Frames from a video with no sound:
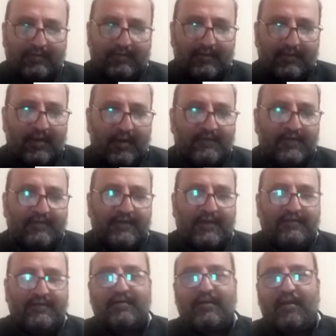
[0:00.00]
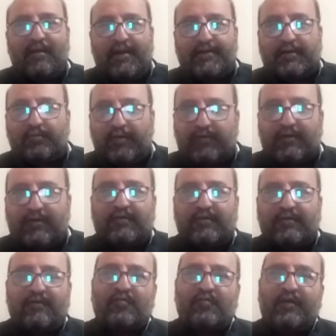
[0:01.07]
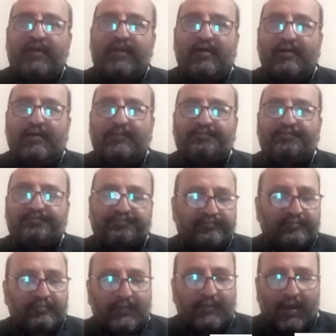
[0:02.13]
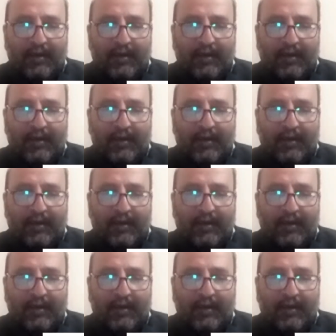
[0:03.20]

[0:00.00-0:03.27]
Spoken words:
in the society compared to the previous period.